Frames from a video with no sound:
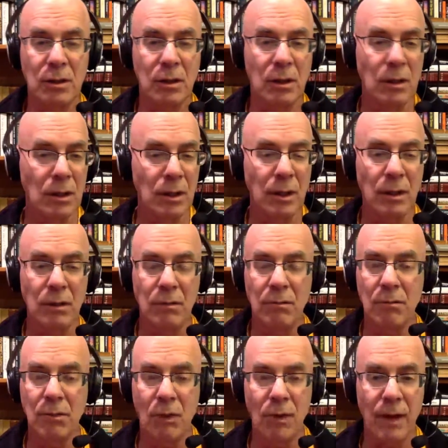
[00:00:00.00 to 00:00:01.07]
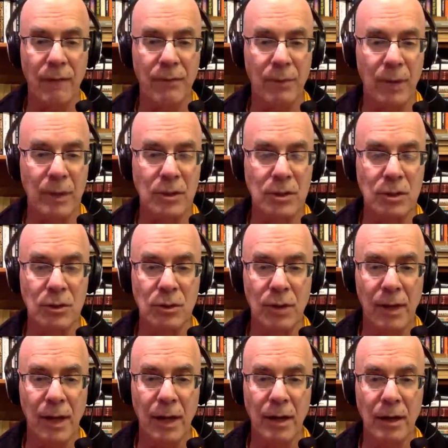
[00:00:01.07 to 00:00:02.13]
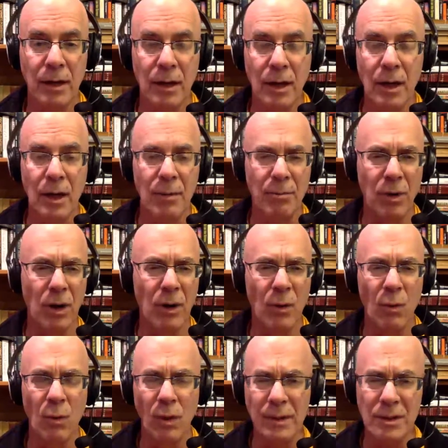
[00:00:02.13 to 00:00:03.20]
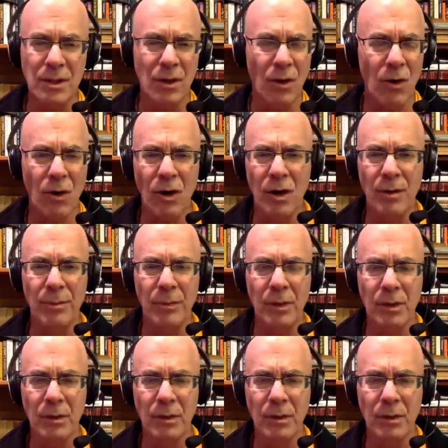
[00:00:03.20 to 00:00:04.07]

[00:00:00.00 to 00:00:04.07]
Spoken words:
clearly don't have the rights to do that. But what's the harm?